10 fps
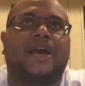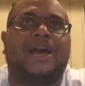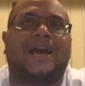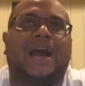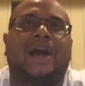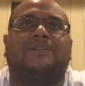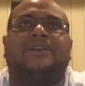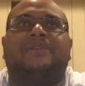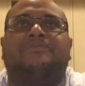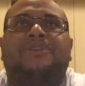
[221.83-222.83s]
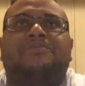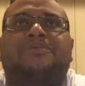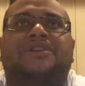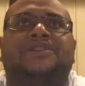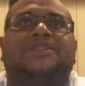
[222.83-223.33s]
I think people
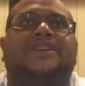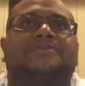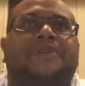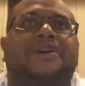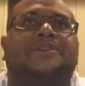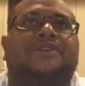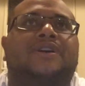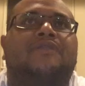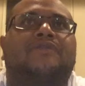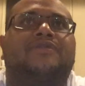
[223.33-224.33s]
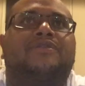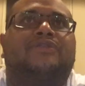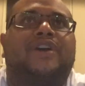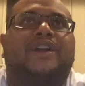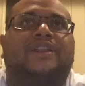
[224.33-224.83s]
could see, based off of the
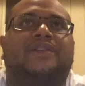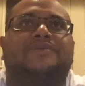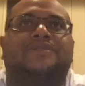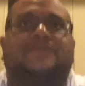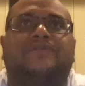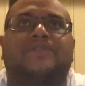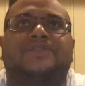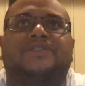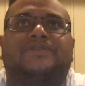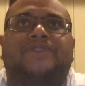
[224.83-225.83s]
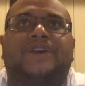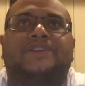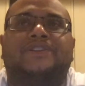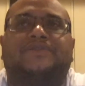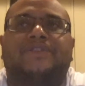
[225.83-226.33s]
fact that it was the first offense
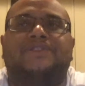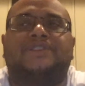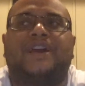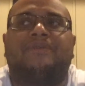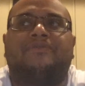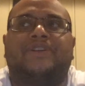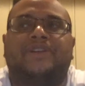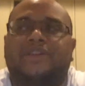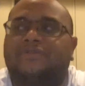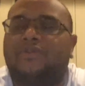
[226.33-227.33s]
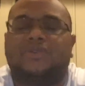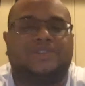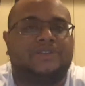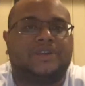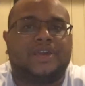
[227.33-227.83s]
and first time felony, of
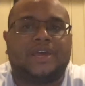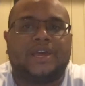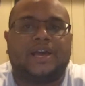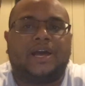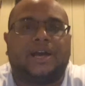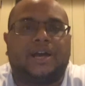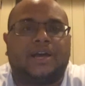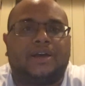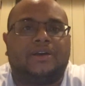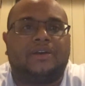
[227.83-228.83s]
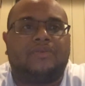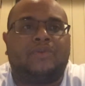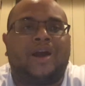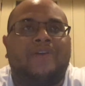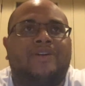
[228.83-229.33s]
course,
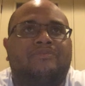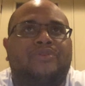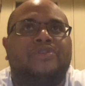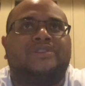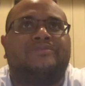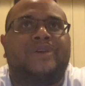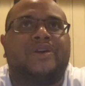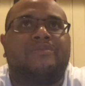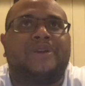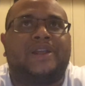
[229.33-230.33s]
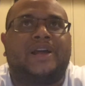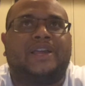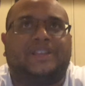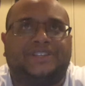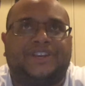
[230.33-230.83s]
why that person may or may not
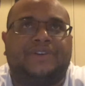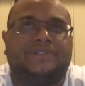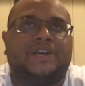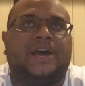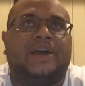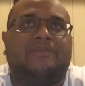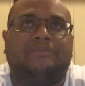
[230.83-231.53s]
get jail time.